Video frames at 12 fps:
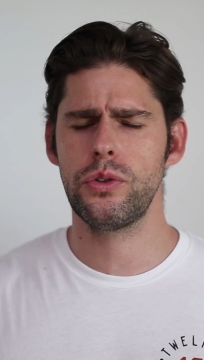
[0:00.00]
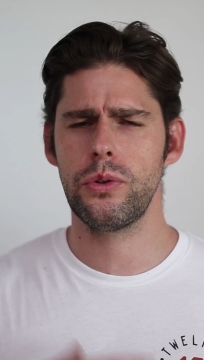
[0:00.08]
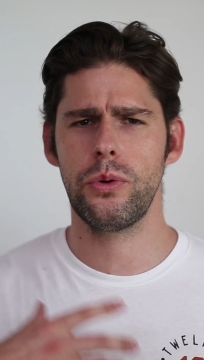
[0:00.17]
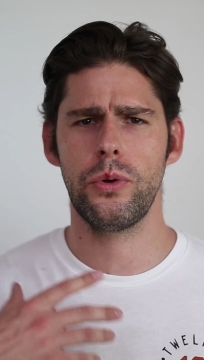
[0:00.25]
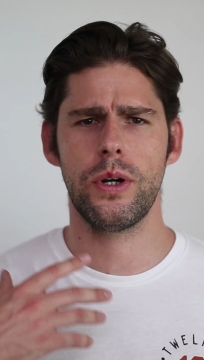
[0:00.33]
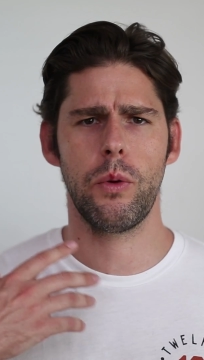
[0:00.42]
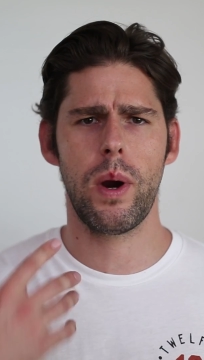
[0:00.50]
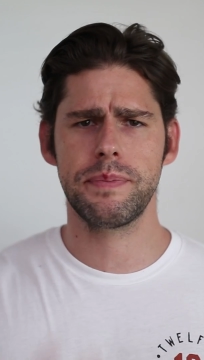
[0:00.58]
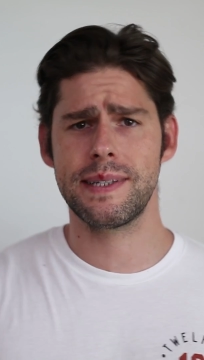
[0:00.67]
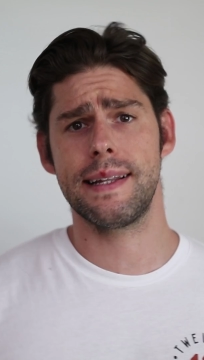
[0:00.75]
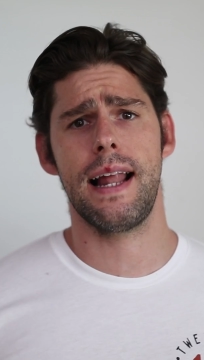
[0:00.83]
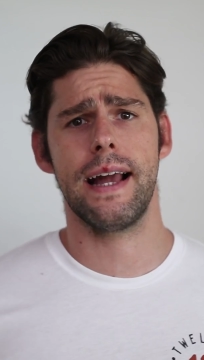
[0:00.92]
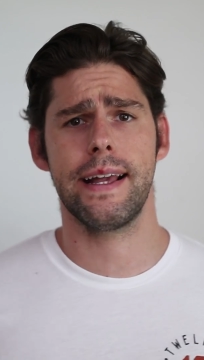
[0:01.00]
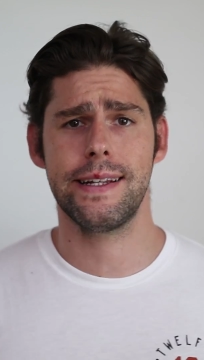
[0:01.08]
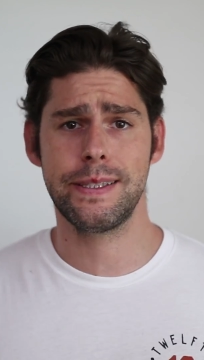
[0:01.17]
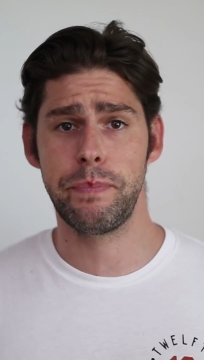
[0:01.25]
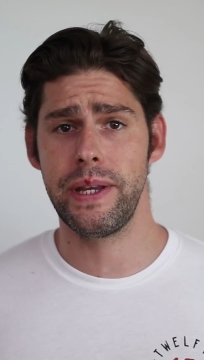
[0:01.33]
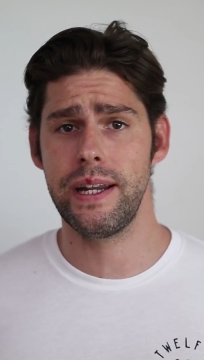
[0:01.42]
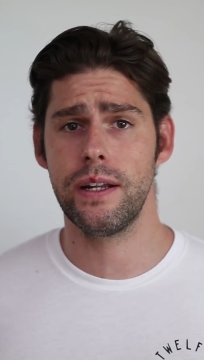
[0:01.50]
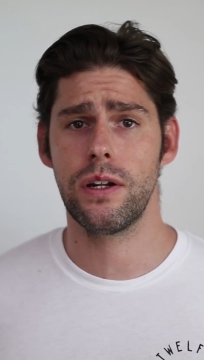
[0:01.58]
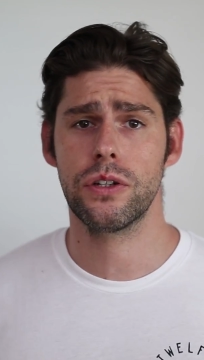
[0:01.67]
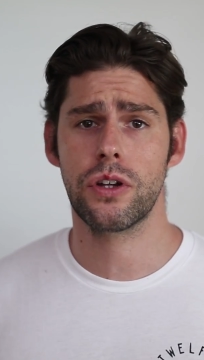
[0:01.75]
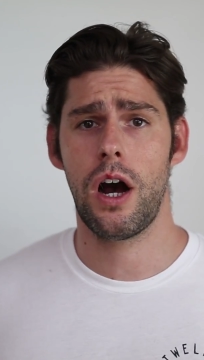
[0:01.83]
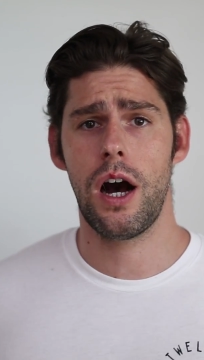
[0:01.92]
to a website like
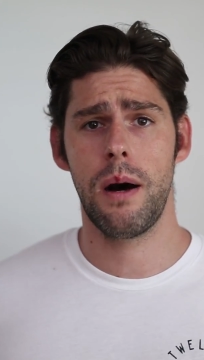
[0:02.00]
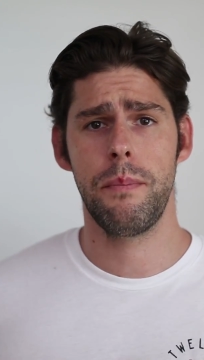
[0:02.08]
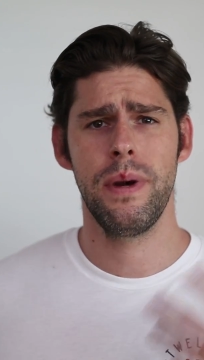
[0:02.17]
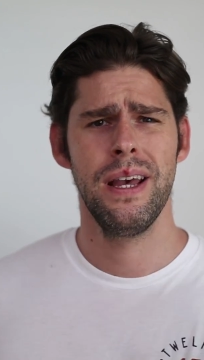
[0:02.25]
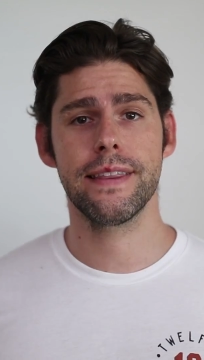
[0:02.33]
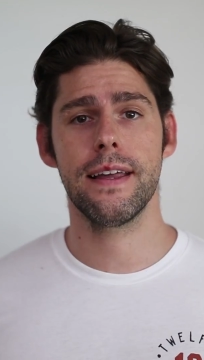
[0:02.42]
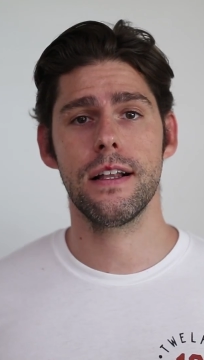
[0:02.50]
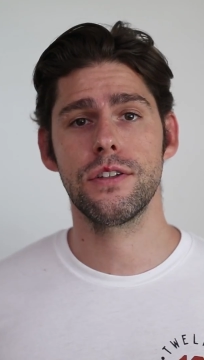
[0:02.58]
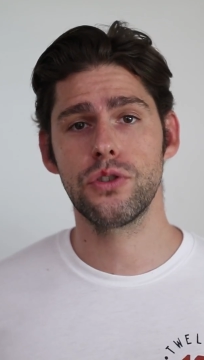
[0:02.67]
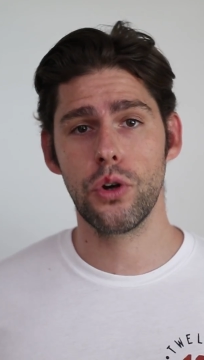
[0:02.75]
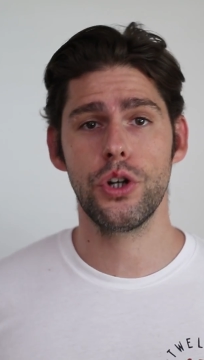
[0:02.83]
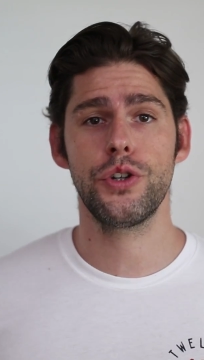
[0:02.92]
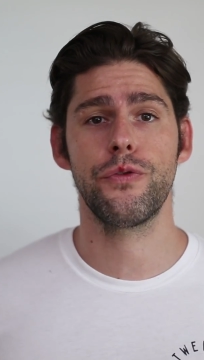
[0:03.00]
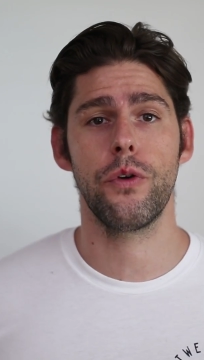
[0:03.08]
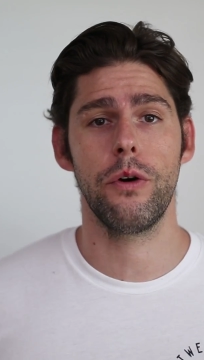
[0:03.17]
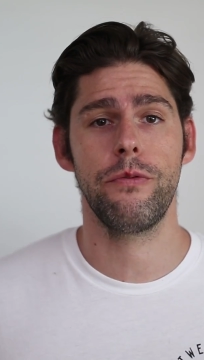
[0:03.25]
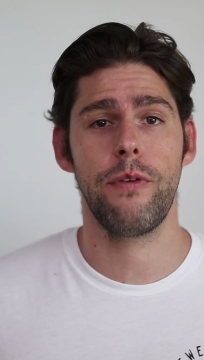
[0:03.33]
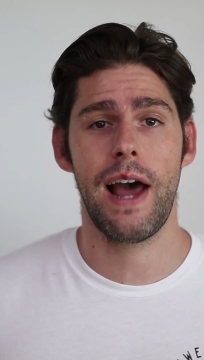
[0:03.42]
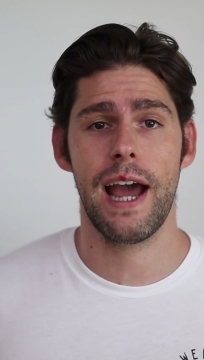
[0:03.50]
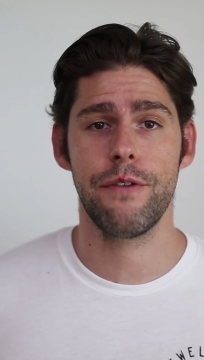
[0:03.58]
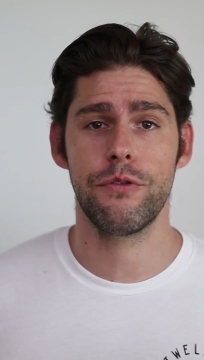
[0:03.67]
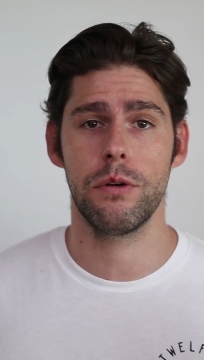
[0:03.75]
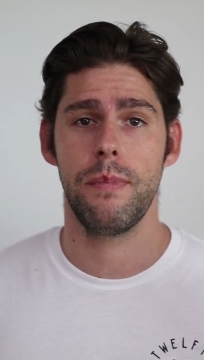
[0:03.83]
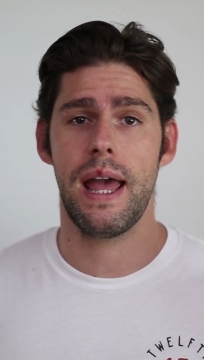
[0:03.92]
Expedia.com and they'll search for a flight
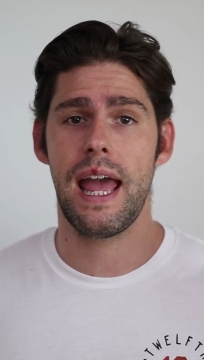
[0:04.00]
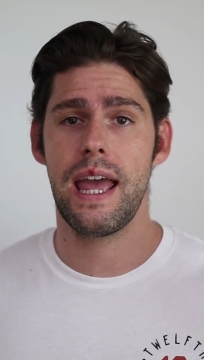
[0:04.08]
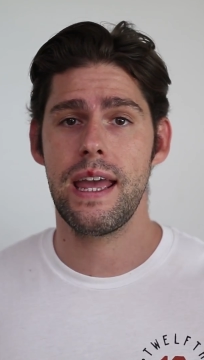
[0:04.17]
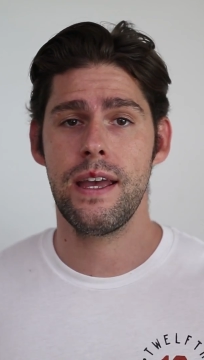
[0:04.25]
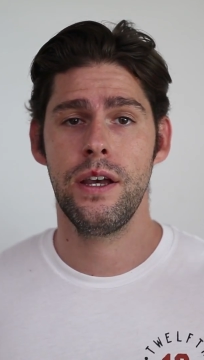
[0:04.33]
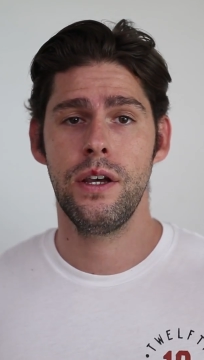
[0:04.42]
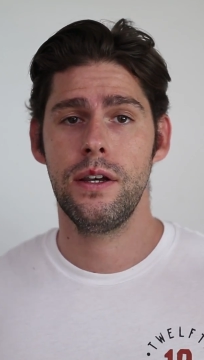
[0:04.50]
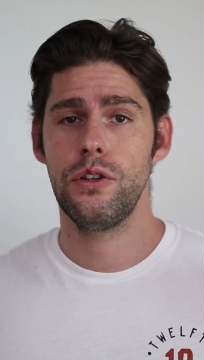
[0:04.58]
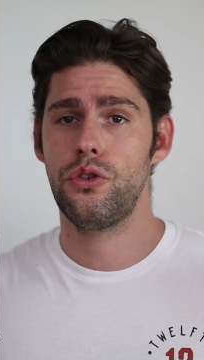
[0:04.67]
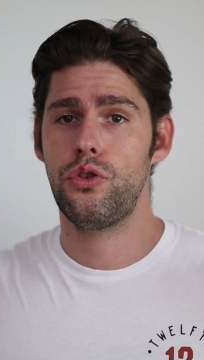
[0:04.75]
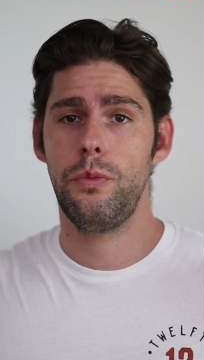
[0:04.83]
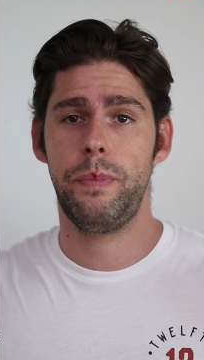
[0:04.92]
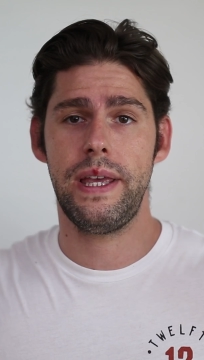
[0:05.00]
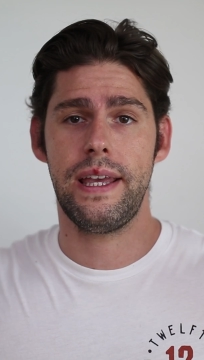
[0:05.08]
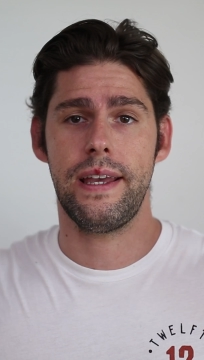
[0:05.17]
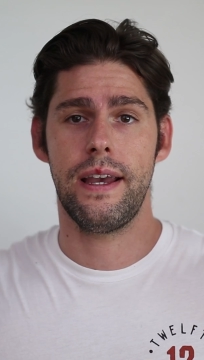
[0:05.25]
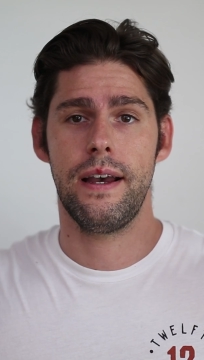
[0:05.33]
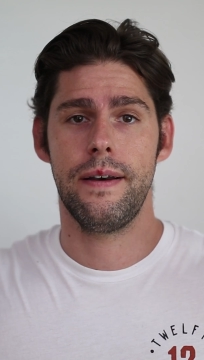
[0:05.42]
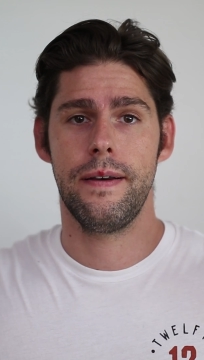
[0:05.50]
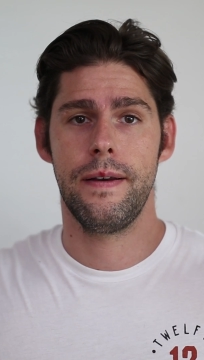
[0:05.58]
from A to B.